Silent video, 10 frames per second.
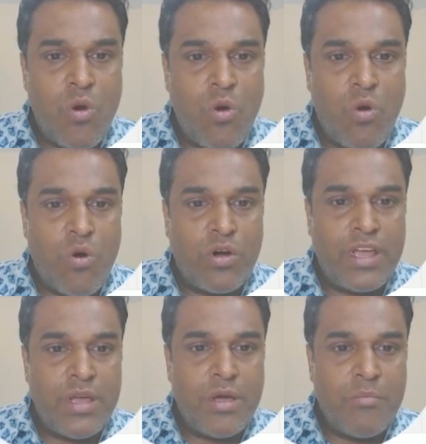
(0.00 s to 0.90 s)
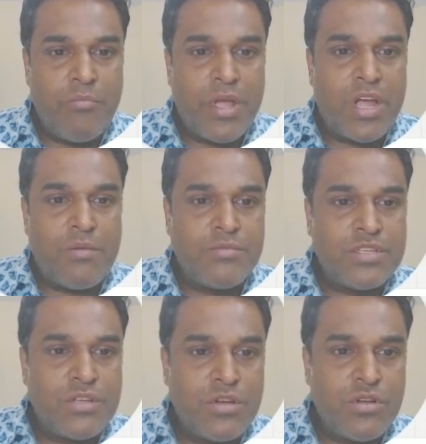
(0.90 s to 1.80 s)
okay,
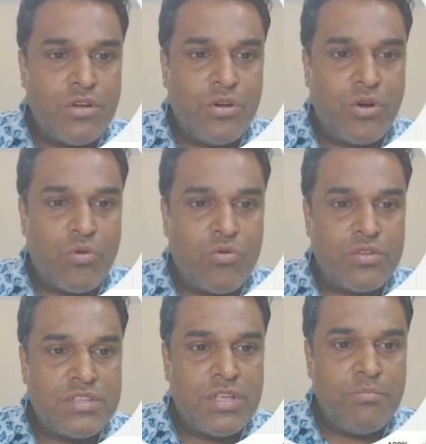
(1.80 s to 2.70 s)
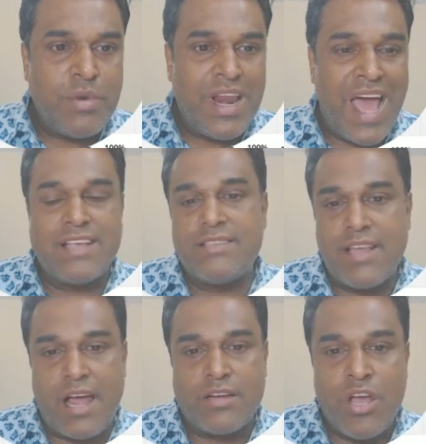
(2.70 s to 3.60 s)
becomes true. Simple as
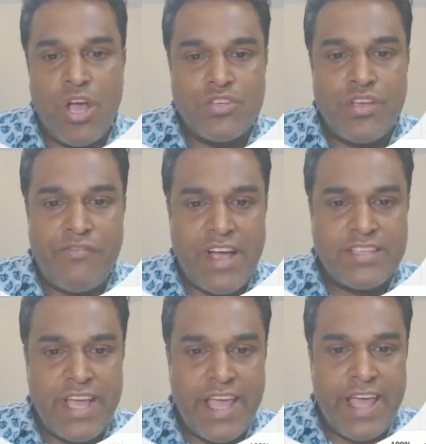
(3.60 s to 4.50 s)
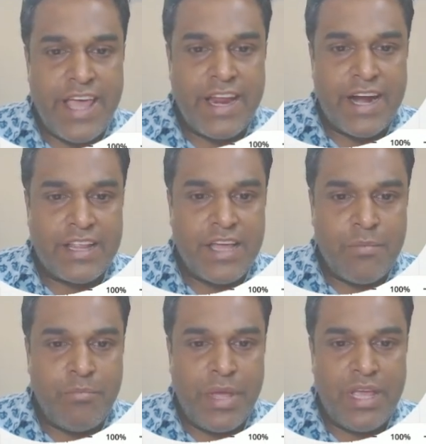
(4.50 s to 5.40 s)
that. So if I say a greater
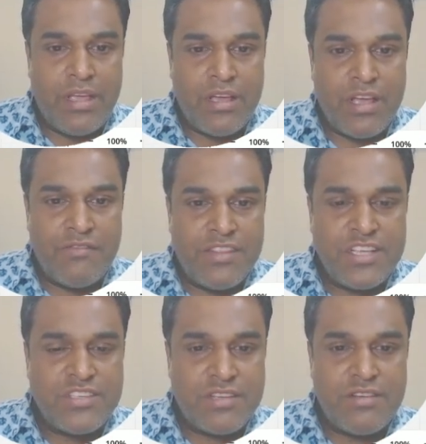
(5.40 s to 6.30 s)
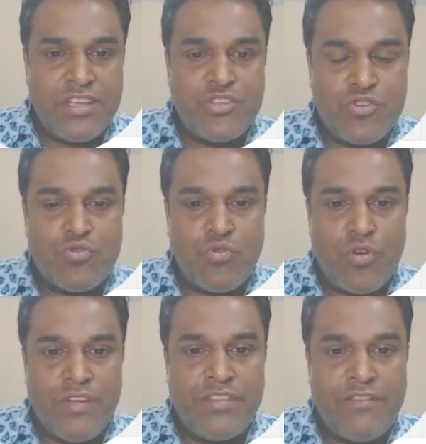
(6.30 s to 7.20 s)
than b, if this is true,
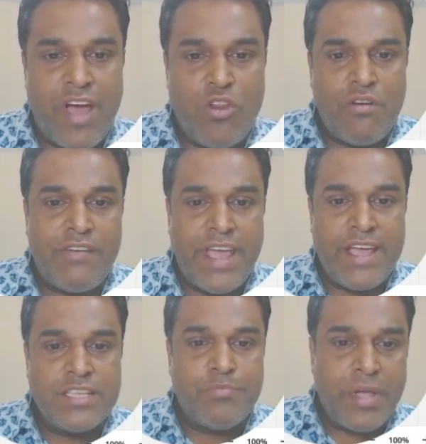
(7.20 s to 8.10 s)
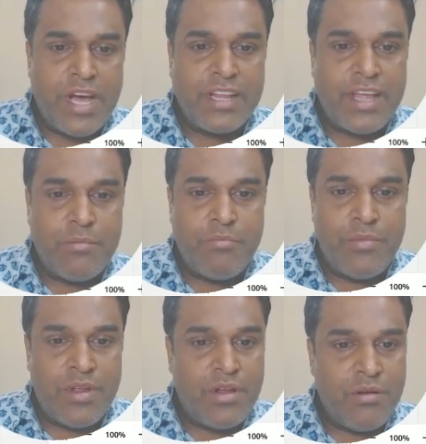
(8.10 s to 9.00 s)
if the value a is bigger than
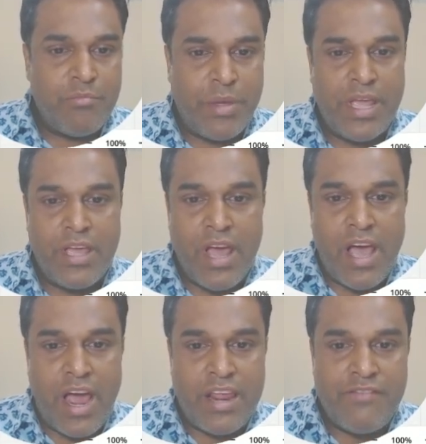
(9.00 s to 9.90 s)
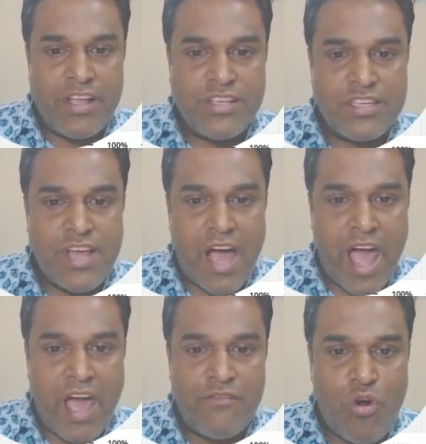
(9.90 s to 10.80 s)
b, and if I just
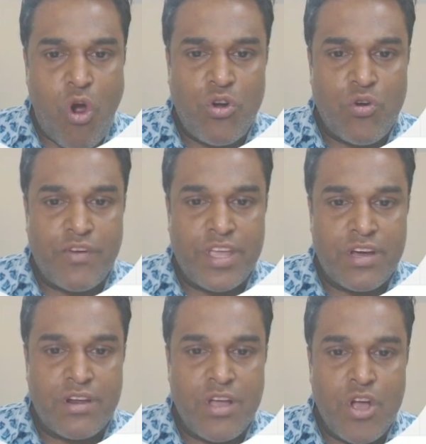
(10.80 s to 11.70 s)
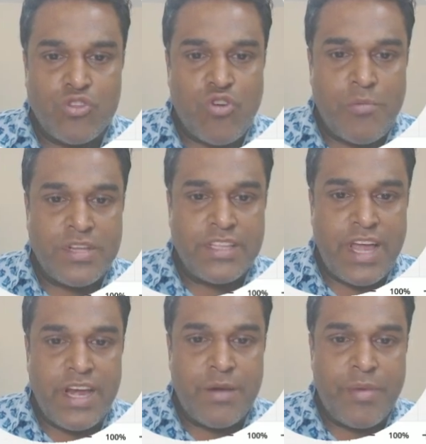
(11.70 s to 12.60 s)
have not over here, so obviously
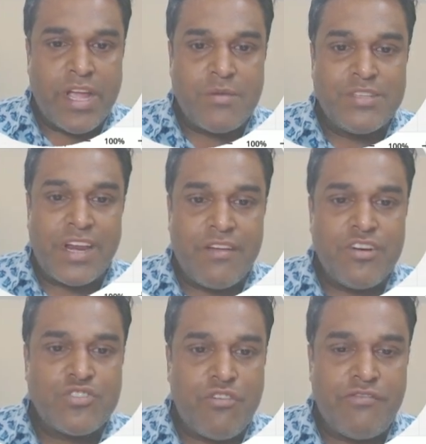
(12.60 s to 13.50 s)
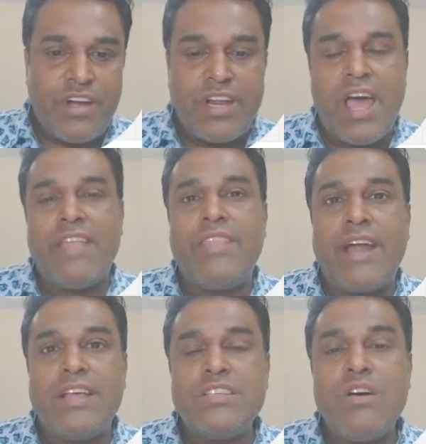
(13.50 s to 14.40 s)
then it becomes the reverse of it, and
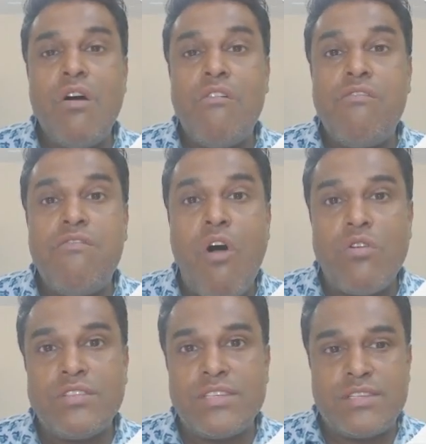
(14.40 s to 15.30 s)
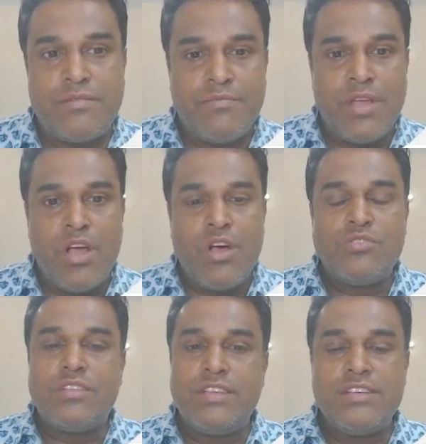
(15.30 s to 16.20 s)
that is false.
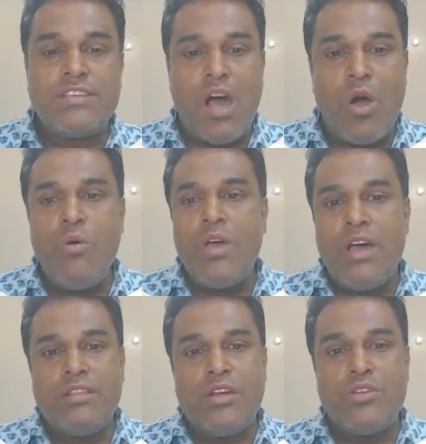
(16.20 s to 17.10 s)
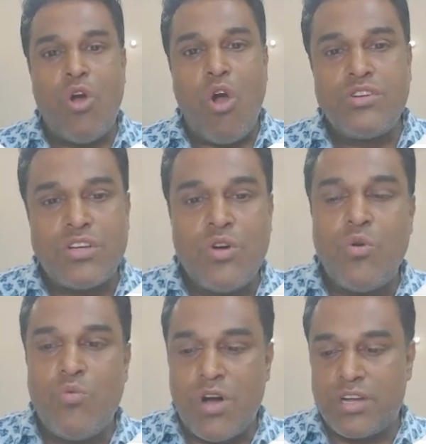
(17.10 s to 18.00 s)
So this is how the not
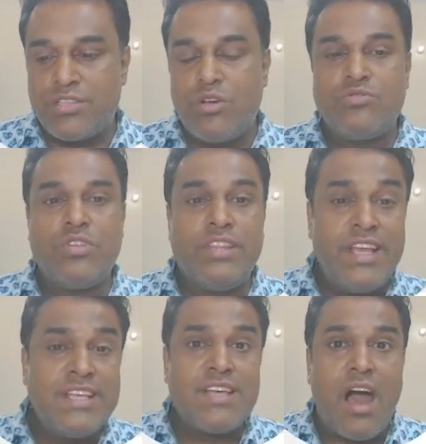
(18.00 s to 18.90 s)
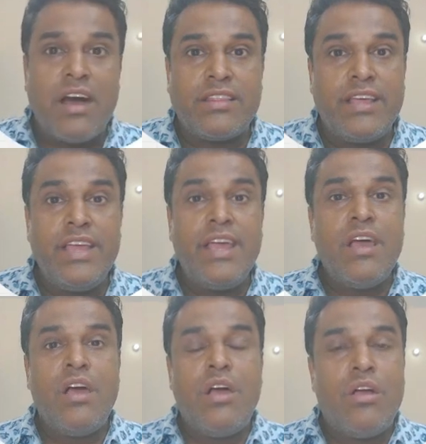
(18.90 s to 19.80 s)
works. So these are the
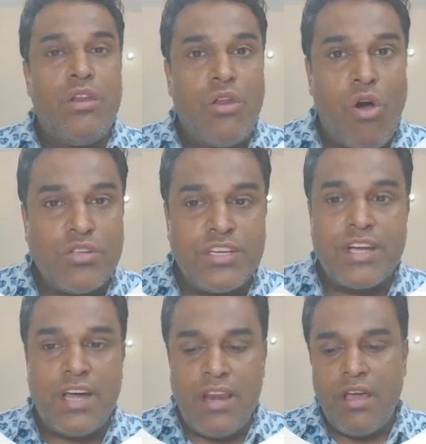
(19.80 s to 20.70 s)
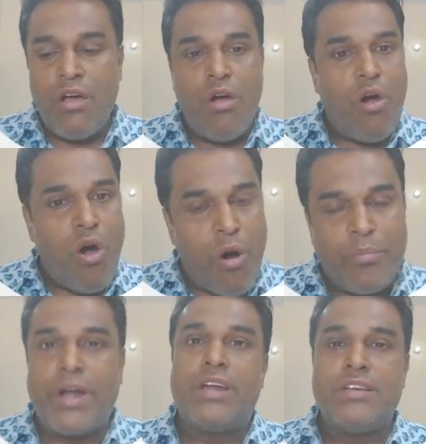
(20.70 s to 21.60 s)
logical
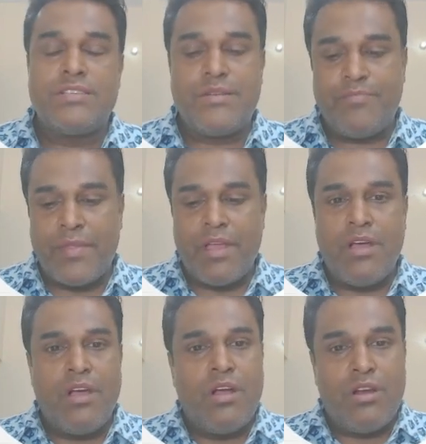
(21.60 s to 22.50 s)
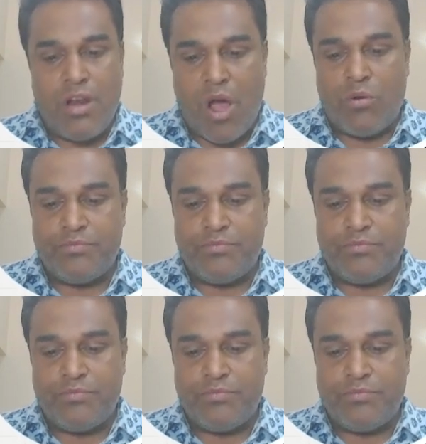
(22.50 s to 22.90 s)
operators. Now